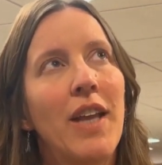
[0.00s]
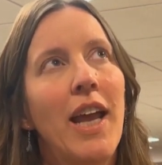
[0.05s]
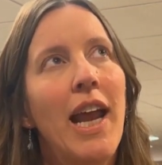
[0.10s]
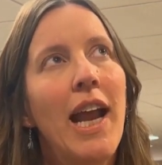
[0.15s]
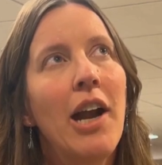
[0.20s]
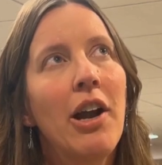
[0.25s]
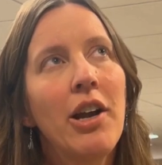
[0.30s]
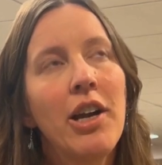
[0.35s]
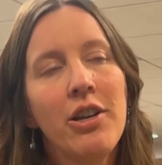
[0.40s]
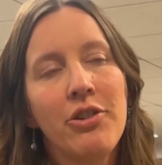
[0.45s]

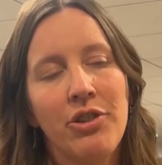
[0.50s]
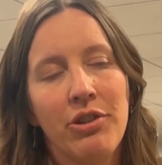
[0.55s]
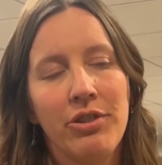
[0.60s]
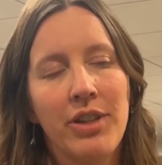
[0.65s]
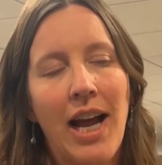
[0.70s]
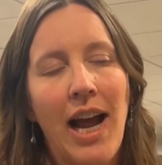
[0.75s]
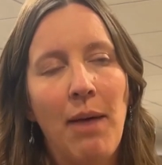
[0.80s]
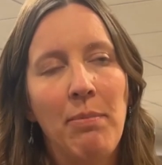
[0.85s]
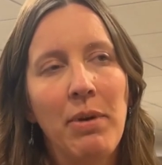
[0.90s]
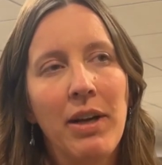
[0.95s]
areas or
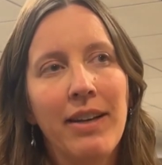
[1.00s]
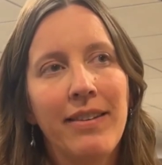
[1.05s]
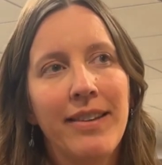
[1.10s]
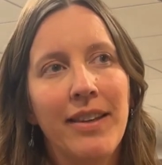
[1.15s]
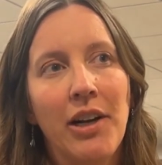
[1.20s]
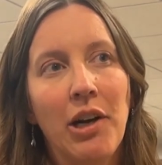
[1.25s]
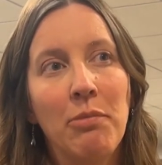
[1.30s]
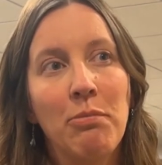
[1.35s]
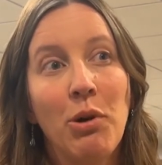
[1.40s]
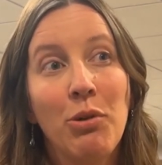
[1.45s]
topics that
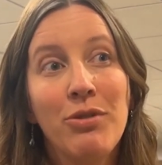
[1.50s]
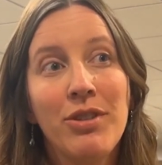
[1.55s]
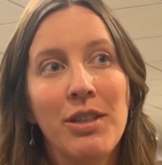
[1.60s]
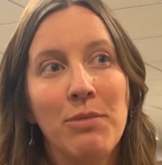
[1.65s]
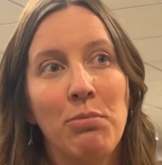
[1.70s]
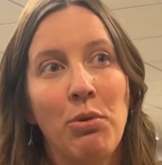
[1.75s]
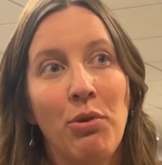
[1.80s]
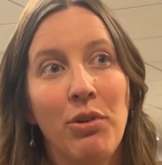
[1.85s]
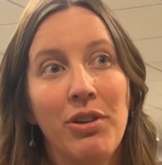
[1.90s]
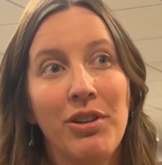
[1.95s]
are most
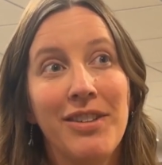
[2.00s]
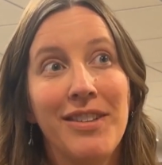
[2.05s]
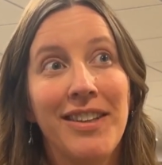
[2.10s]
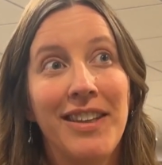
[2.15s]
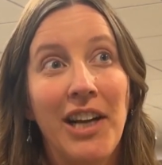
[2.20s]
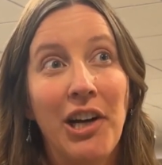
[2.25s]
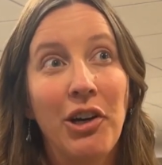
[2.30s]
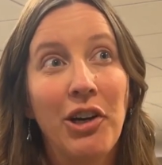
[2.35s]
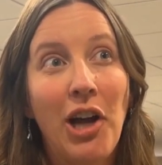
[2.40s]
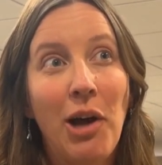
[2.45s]
important to
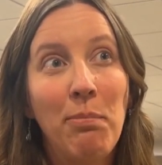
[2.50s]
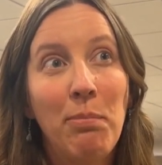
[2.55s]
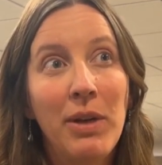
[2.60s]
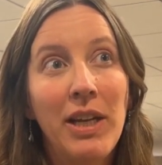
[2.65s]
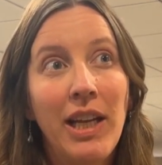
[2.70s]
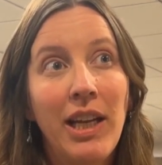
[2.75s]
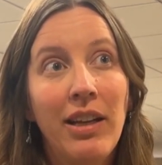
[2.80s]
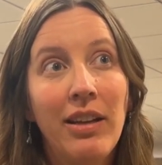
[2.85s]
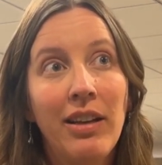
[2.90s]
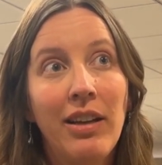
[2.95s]
their
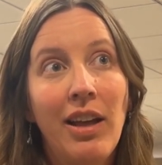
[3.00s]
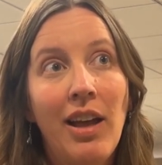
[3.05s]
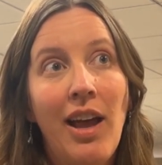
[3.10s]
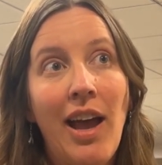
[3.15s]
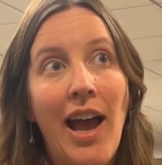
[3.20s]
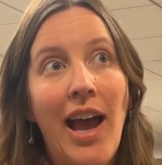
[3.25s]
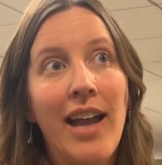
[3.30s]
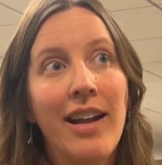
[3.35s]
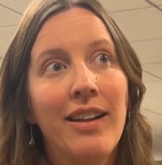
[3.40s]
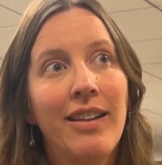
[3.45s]
company
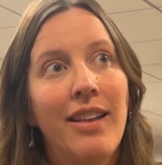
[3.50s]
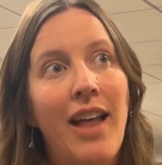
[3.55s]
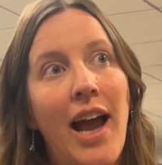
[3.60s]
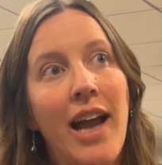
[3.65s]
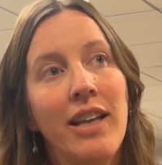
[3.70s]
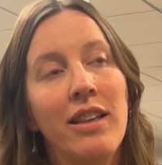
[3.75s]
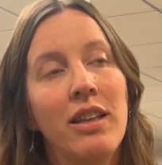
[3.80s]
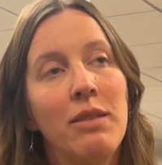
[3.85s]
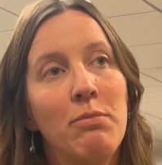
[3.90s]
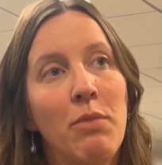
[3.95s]
and
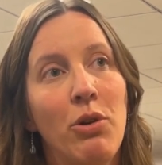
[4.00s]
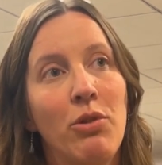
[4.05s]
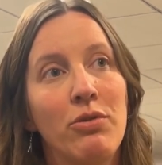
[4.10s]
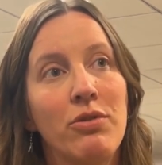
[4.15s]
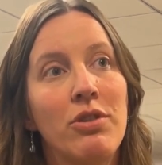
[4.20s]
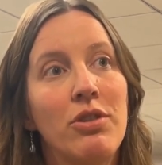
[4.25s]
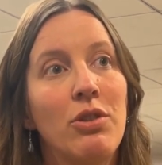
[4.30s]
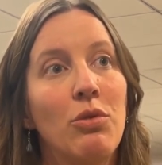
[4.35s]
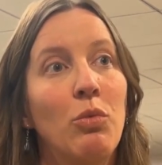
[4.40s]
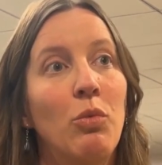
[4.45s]
align the
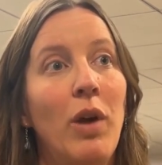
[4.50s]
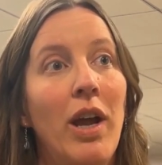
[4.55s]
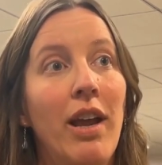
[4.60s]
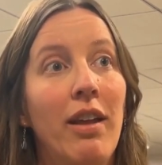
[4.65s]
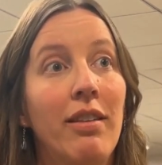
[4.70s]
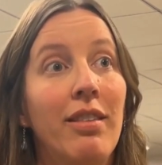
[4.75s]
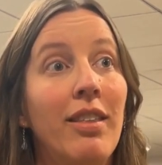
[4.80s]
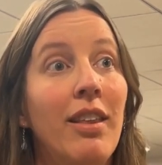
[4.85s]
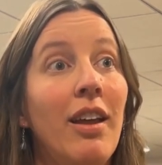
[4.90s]
most with